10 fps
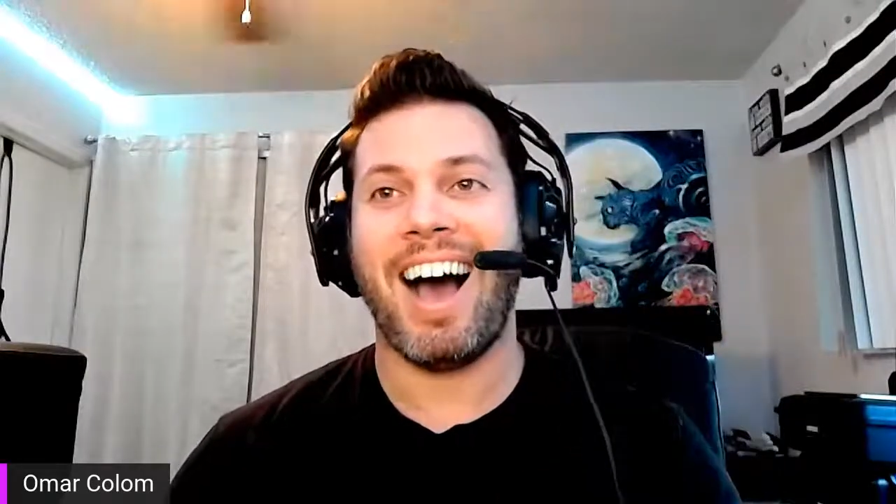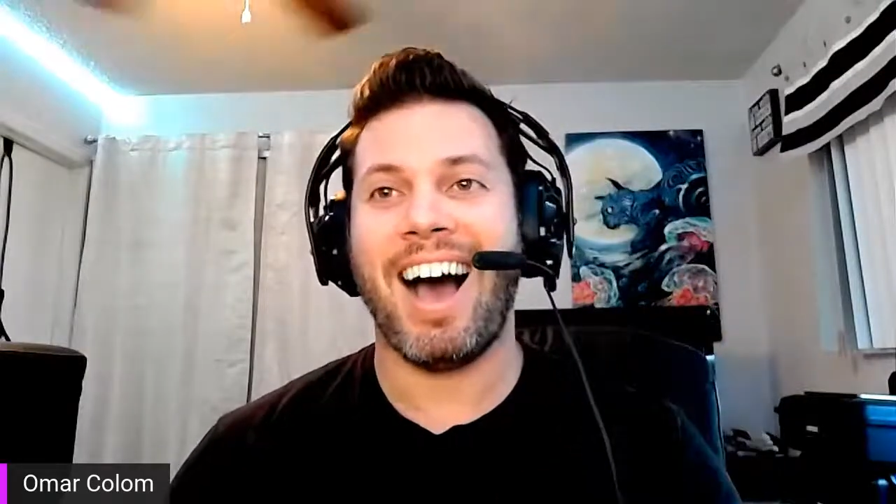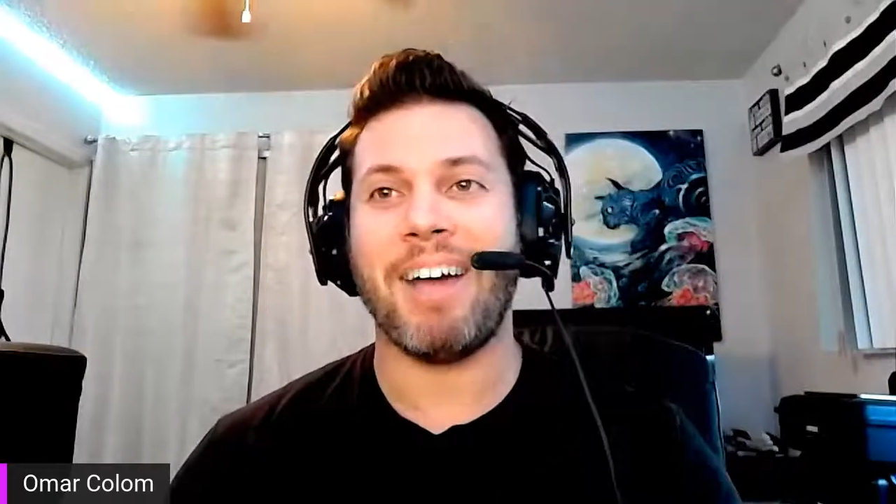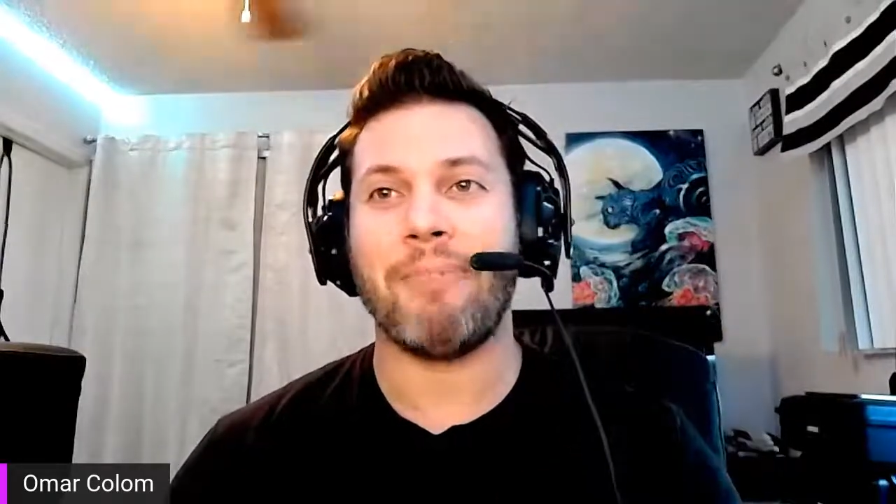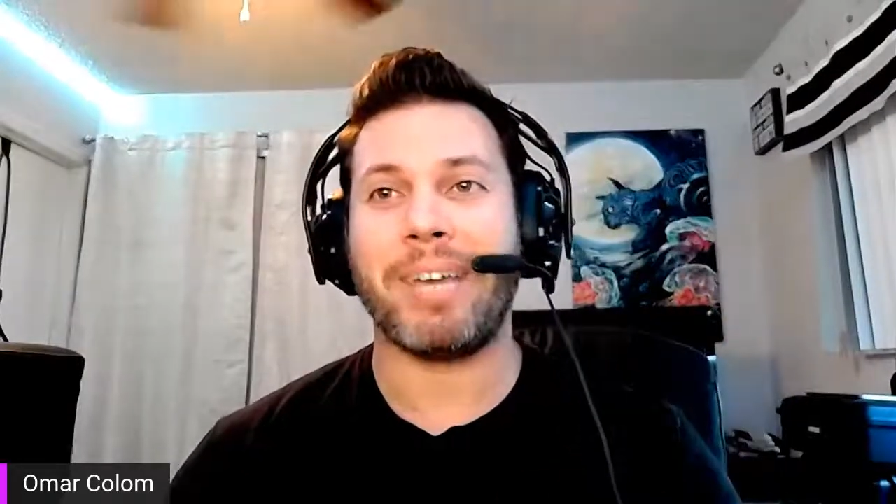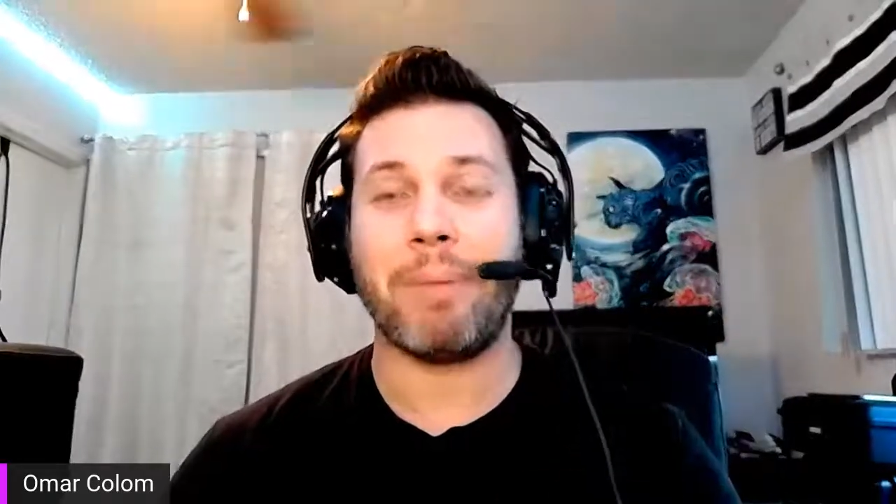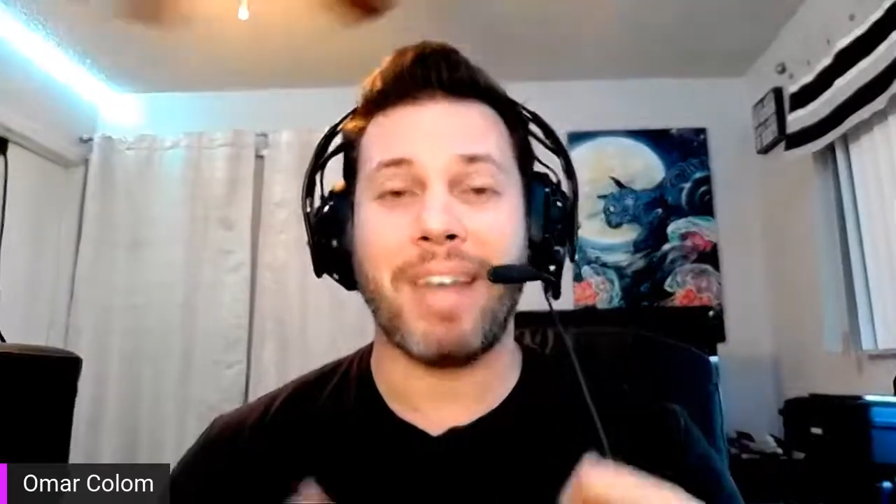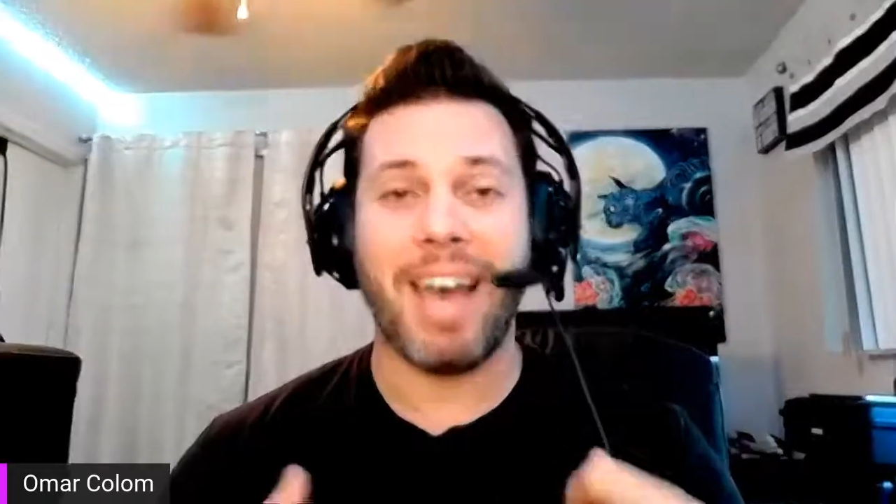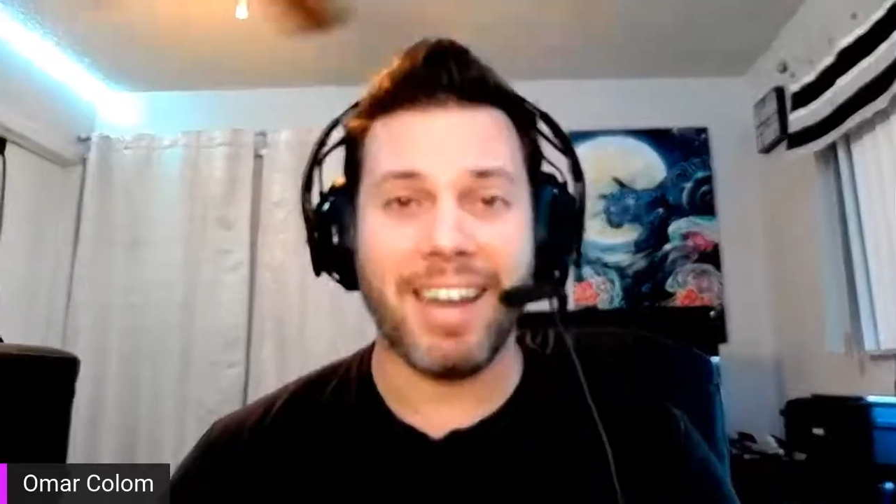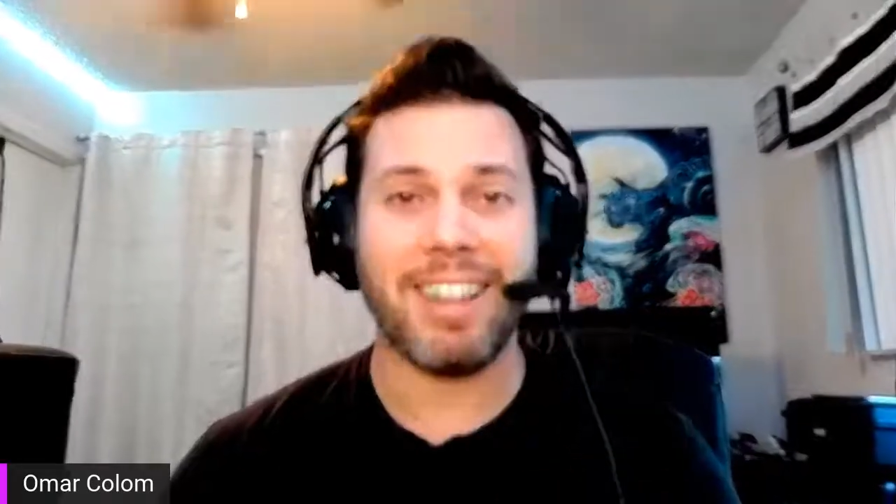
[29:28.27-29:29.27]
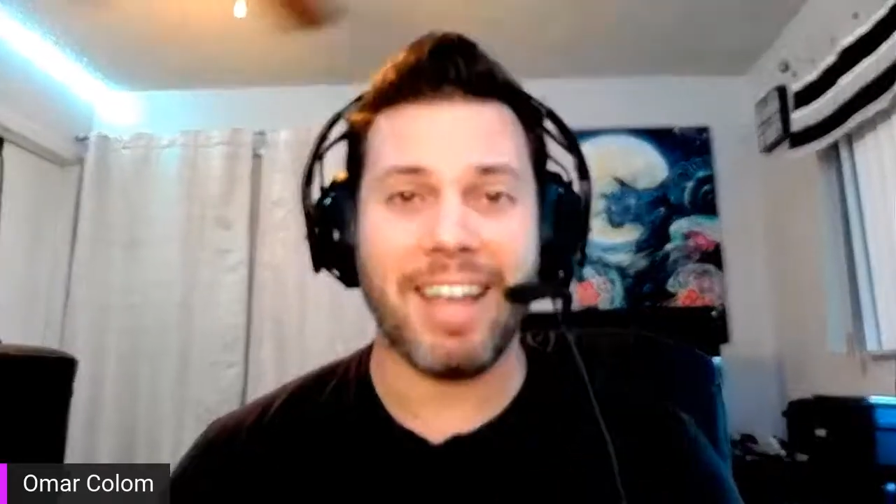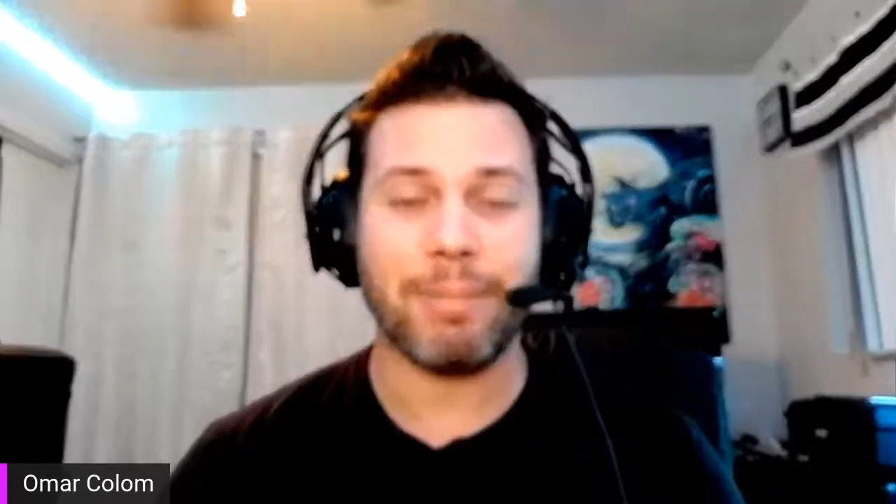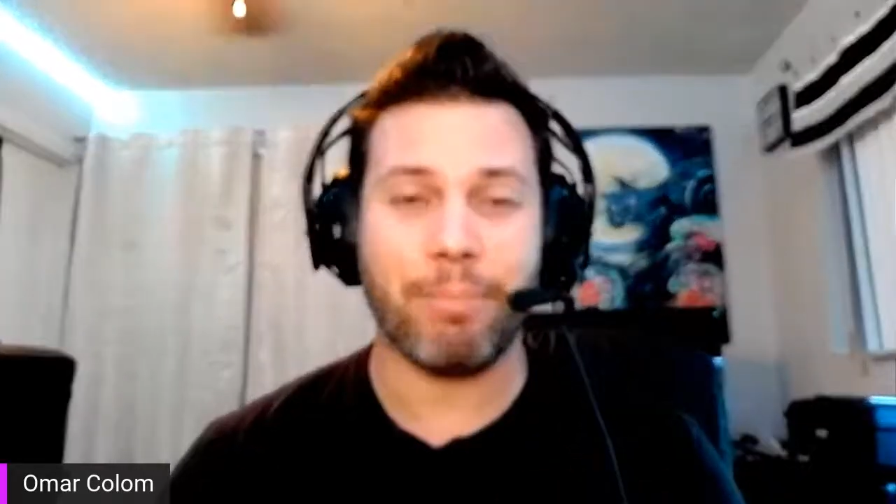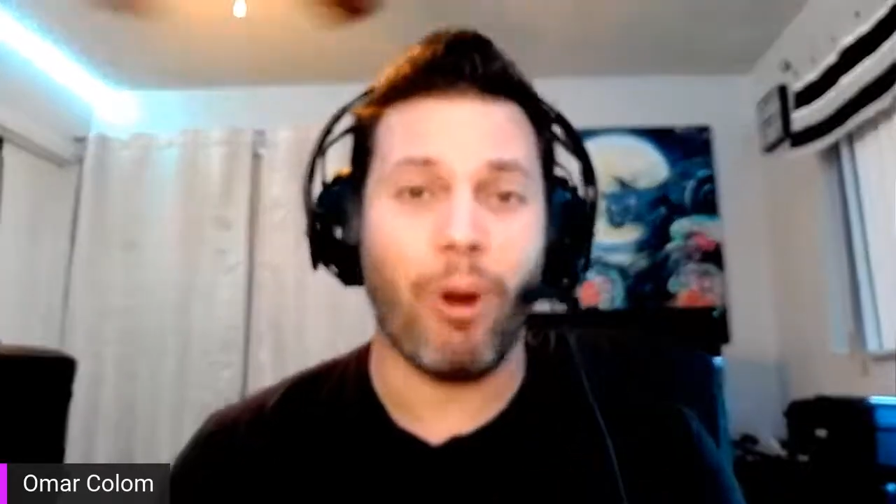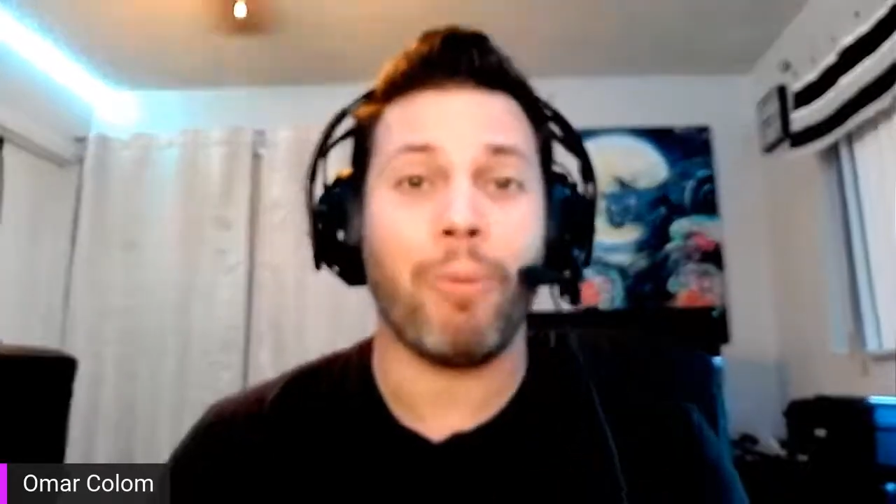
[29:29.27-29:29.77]
I became the head of
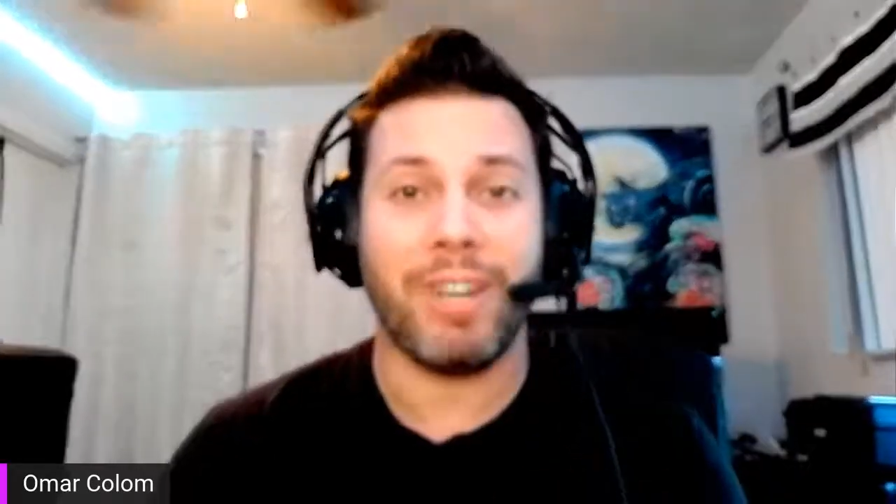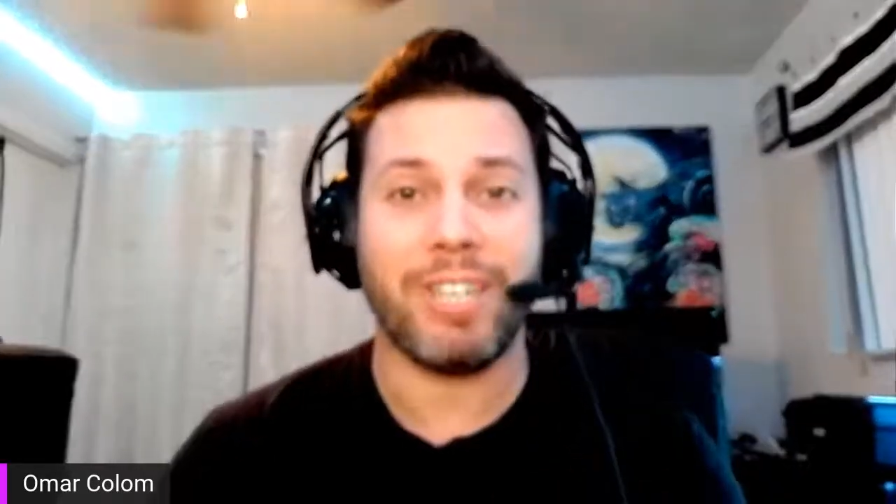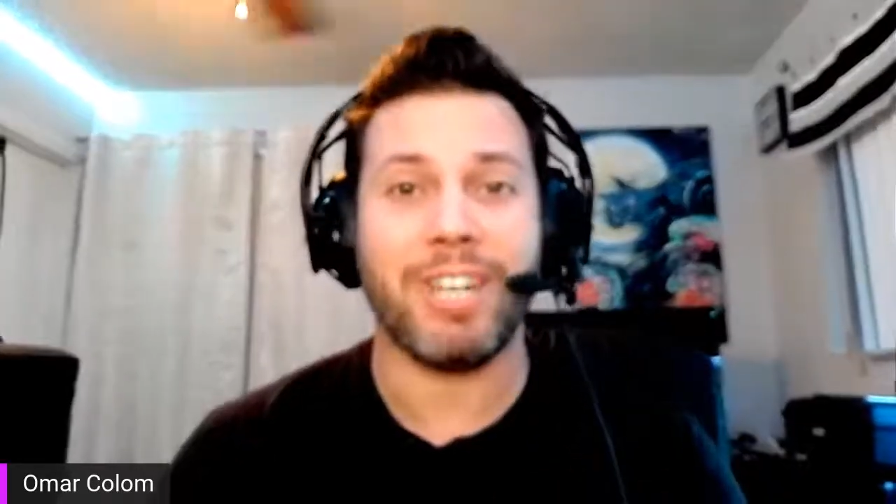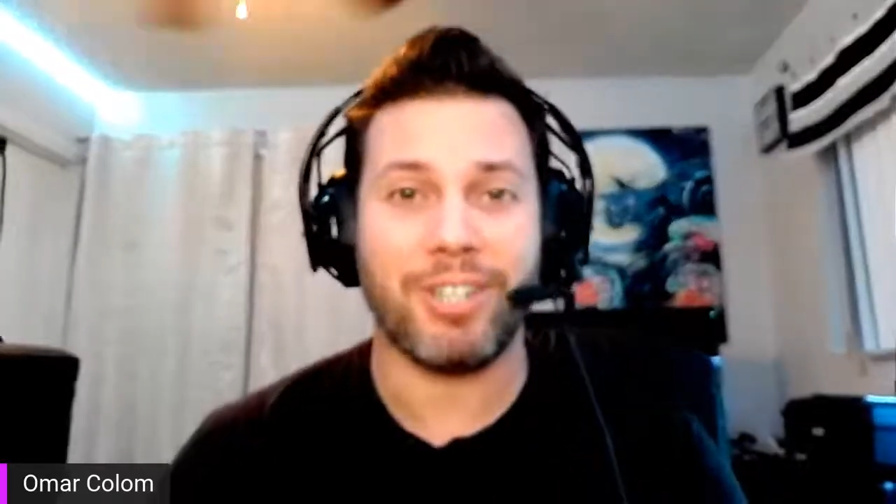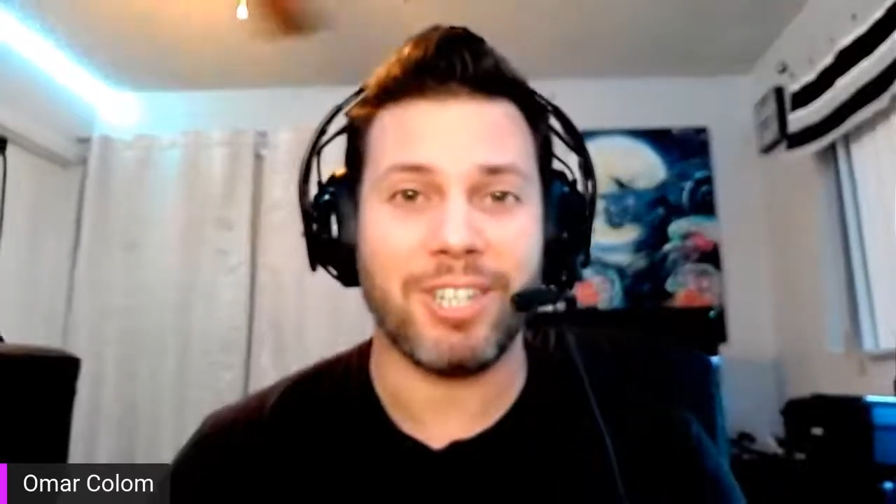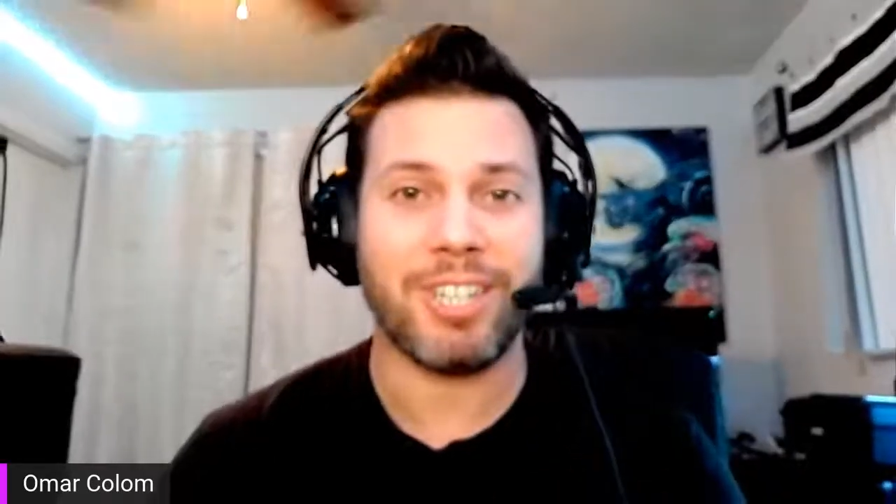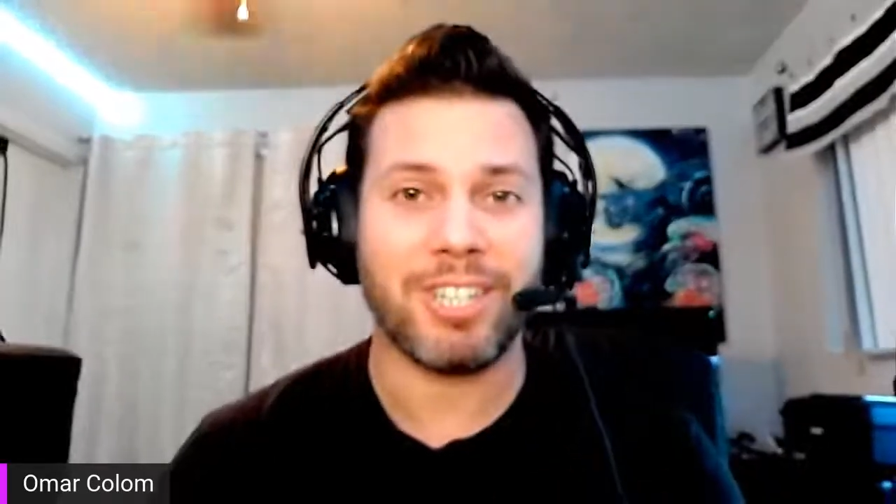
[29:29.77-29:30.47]
that department, essentially,